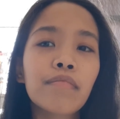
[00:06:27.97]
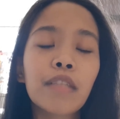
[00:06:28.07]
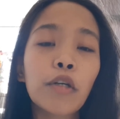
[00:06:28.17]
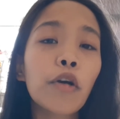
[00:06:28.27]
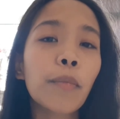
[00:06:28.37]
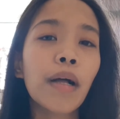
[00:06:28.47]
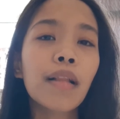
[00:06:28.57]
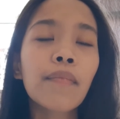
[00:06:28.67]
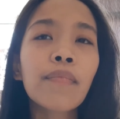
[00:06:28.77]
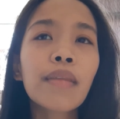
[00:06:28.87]
the normal.
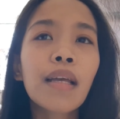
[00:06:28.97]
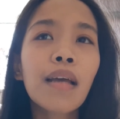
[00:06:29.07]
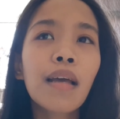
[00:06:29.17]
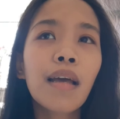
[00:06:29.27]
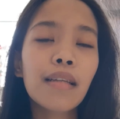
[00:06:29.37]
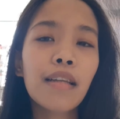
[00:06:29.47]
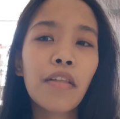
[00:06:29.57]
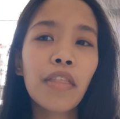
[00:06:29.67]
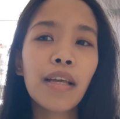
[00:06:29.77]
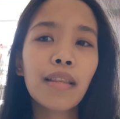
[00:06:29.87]
And they
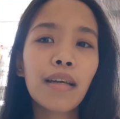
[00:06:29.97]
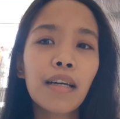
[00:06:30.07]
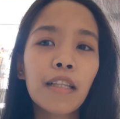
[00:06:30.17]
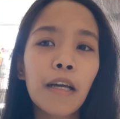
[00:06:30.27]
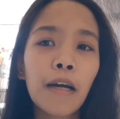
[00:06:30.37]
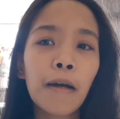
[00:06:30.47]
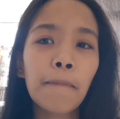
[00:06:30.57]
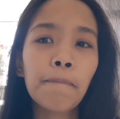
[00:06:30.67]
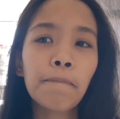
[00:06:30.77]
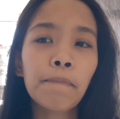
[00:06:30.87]
think that
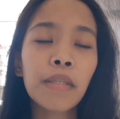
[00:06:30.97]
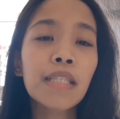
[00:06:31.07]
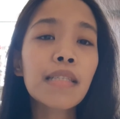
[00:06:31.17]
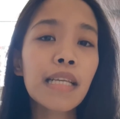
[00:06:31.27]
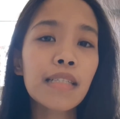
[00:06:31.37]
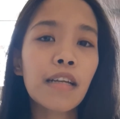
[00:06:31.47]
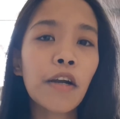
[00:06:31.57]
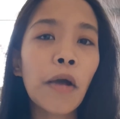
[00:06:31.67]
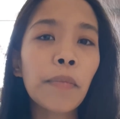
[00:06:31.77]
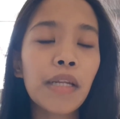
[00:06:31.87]
these things are
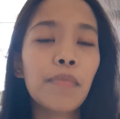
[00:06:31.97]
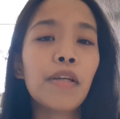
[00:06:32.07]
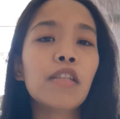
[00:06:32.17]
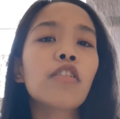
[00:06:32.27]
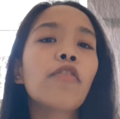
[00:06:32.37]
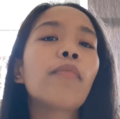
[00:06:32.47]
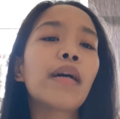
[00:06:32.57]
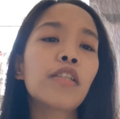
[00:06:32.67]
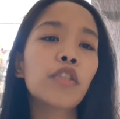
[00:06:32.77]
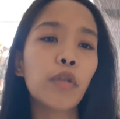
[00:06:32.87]
happening because of
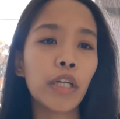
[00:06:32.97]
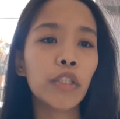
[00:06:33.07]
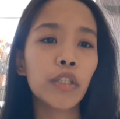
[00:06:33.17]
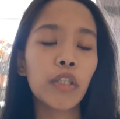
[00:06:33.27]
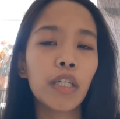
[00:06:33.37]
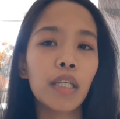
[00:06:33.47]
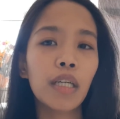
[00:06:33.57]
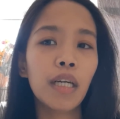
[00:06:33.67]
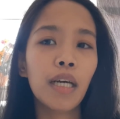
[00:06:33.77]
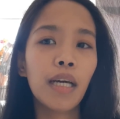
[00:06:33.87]
my structure.
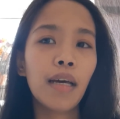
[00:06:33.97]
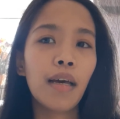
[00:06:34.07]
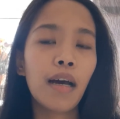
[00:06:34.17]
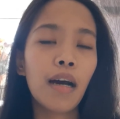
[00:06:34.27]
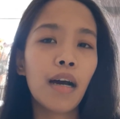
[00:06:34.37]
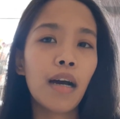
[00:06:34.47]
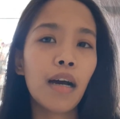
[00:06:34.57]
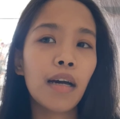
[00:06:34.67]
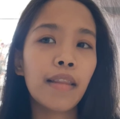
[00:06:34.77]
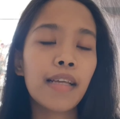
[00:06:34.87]

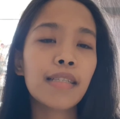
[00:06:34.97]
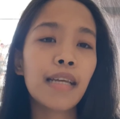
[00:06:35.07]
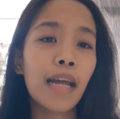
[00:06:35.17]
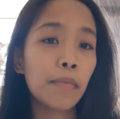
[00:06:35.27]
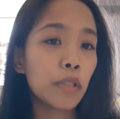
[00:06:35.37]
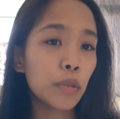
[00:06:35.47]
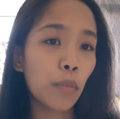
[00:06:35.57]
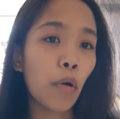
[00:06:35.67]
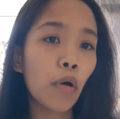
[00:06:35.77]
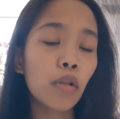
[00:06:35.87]
They said I'm
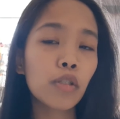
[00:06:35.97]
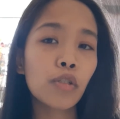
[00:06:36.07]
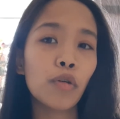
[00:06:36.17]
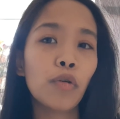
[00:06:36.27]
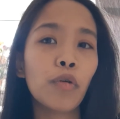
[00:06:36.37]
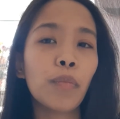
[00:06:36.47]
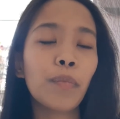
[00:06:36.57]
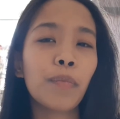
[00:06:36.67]
small, so